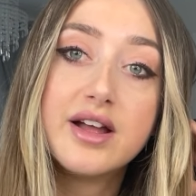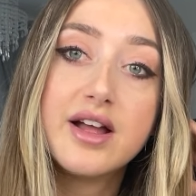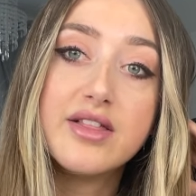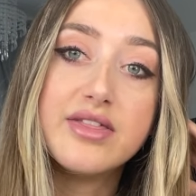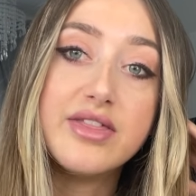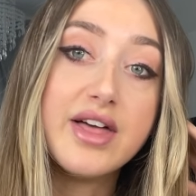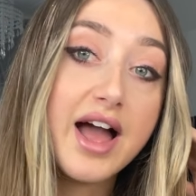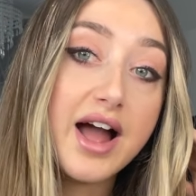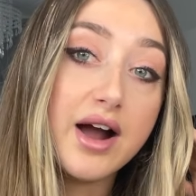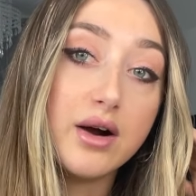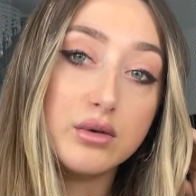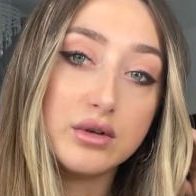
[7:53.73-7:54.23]

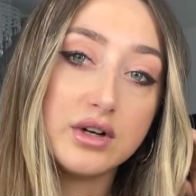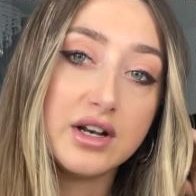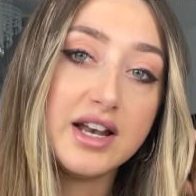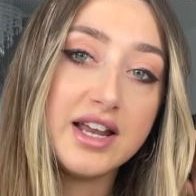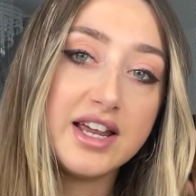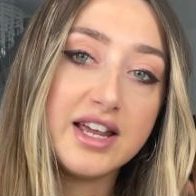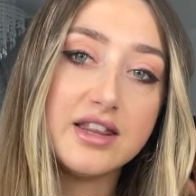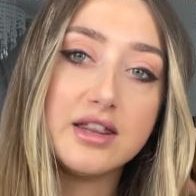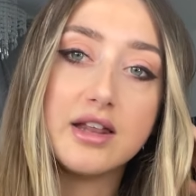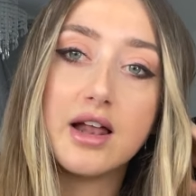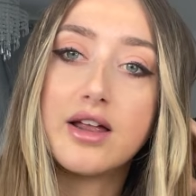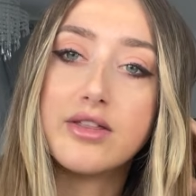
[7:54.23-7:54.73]
the
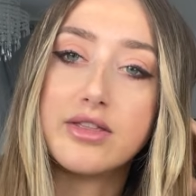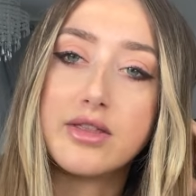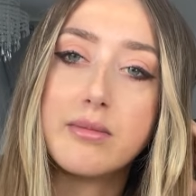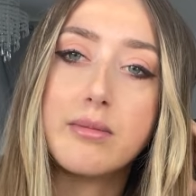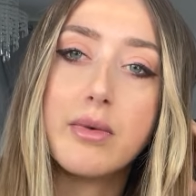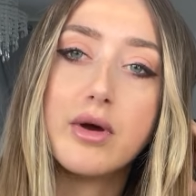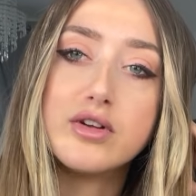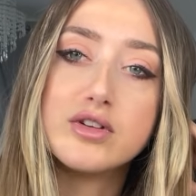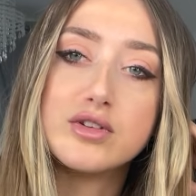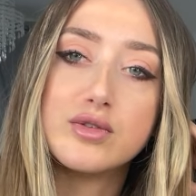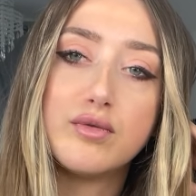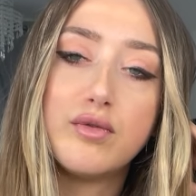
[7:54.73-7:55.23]
elderly and like the
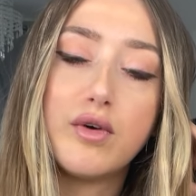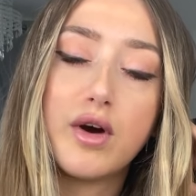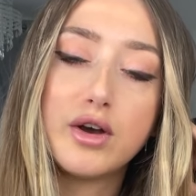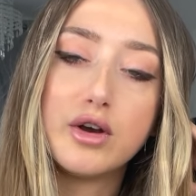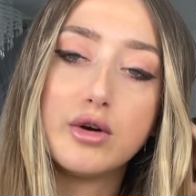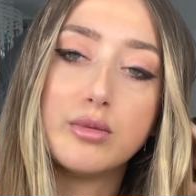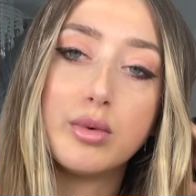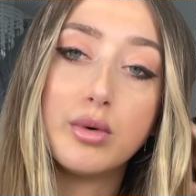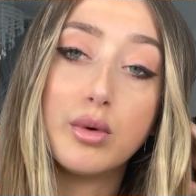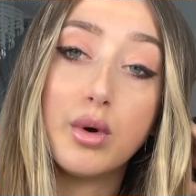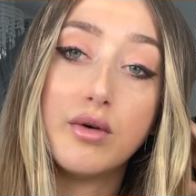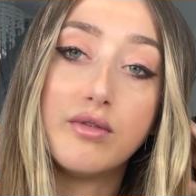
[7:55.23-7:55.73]
most
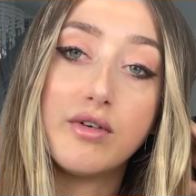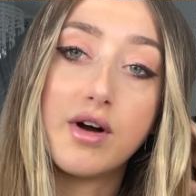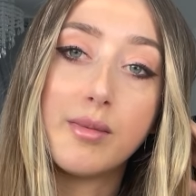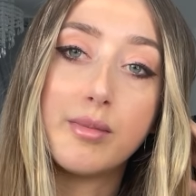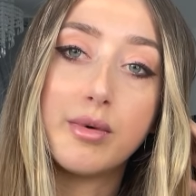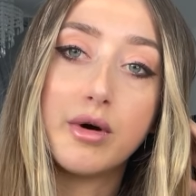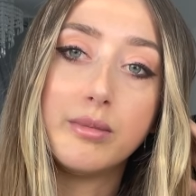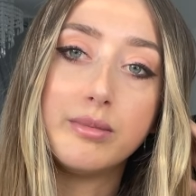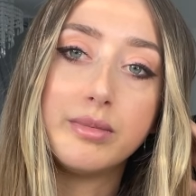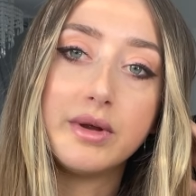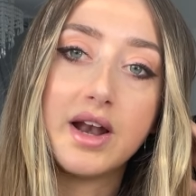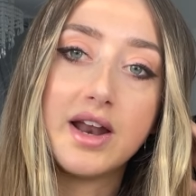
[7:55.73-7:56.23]
vulnerable of our
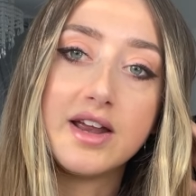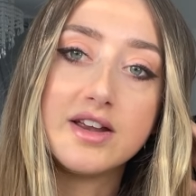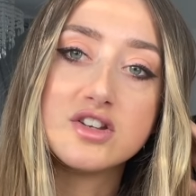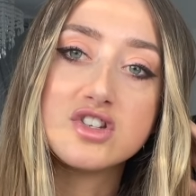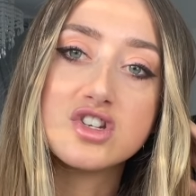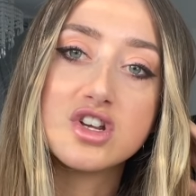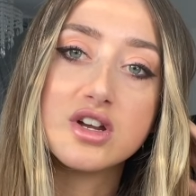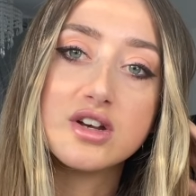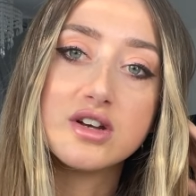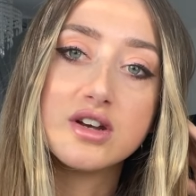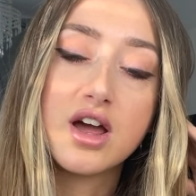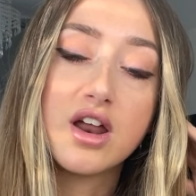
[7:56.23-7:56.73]

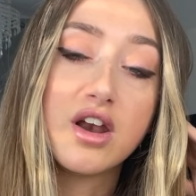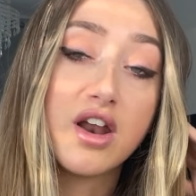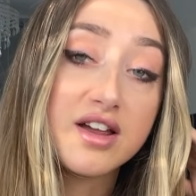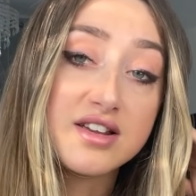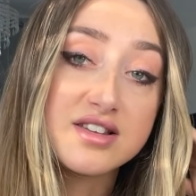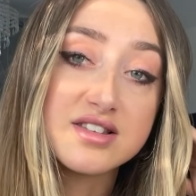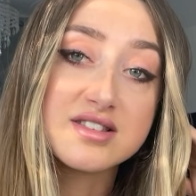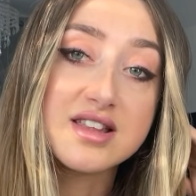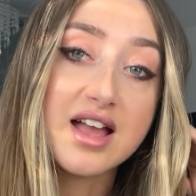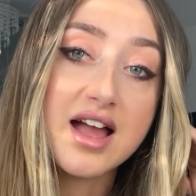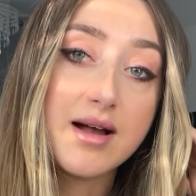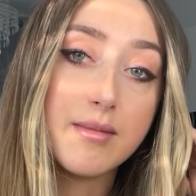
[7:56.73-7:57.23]
population and I
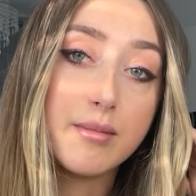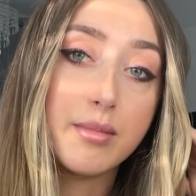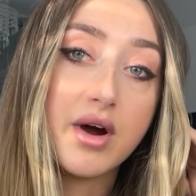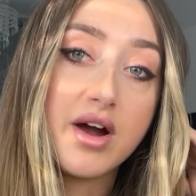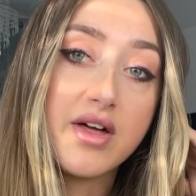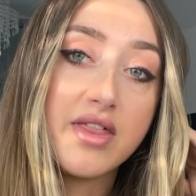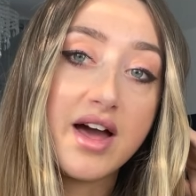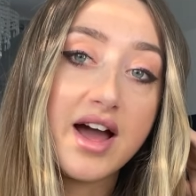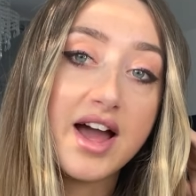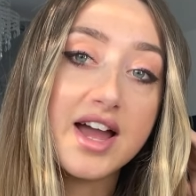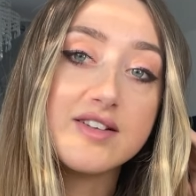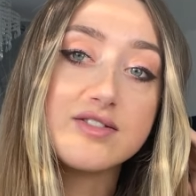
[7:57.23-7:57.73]
stand by
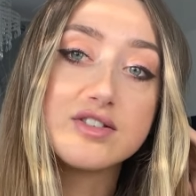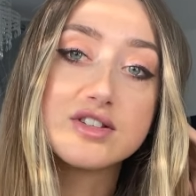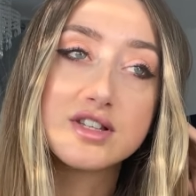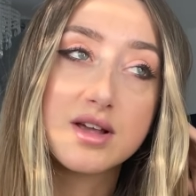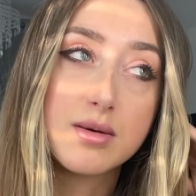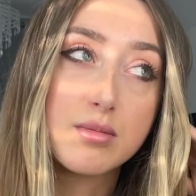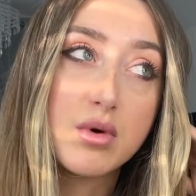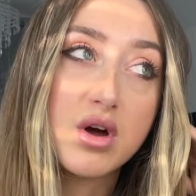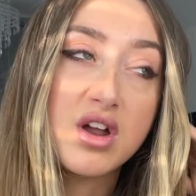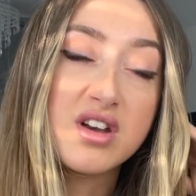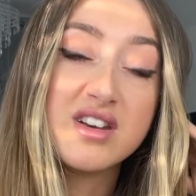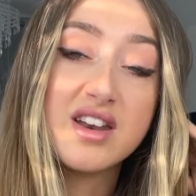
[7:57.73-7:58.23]
that. If
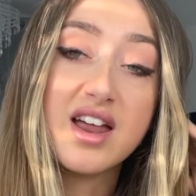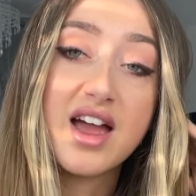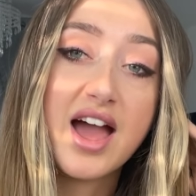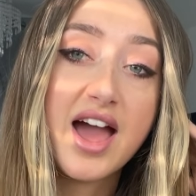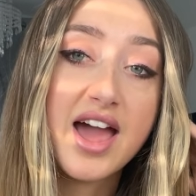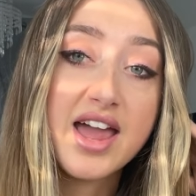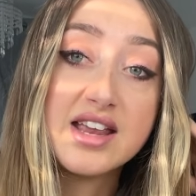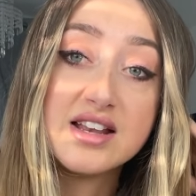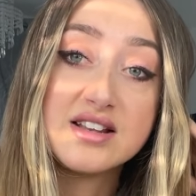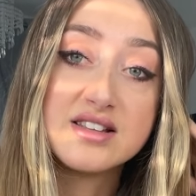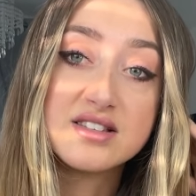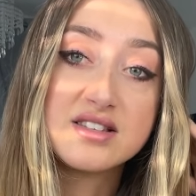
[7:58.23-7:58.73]
someone
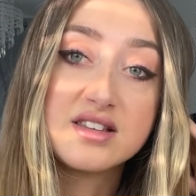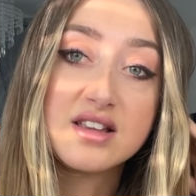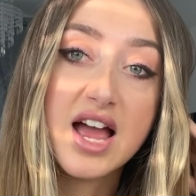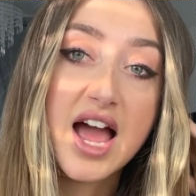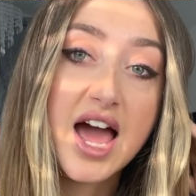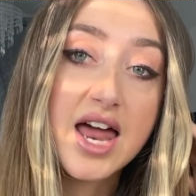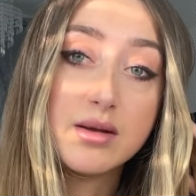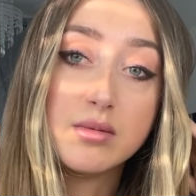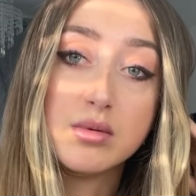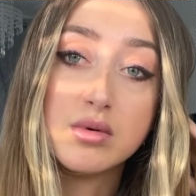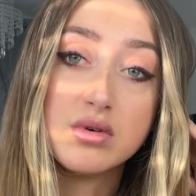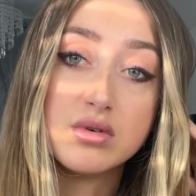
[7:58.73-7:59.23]
hates
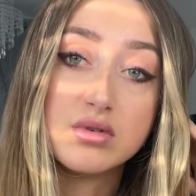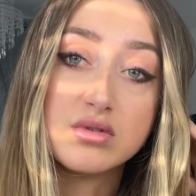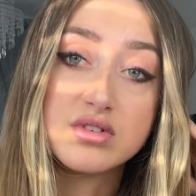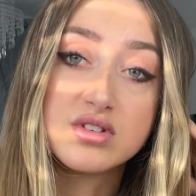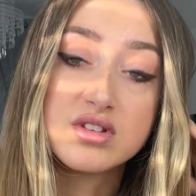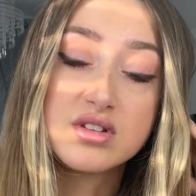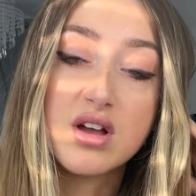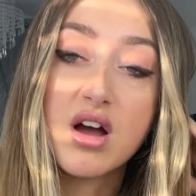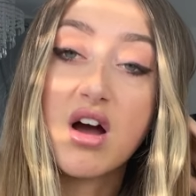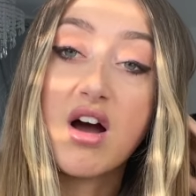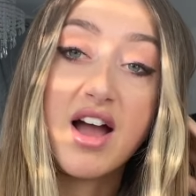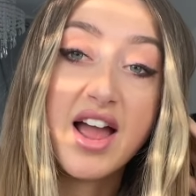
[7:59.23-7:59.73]

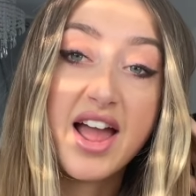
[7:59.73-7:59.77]
animals, I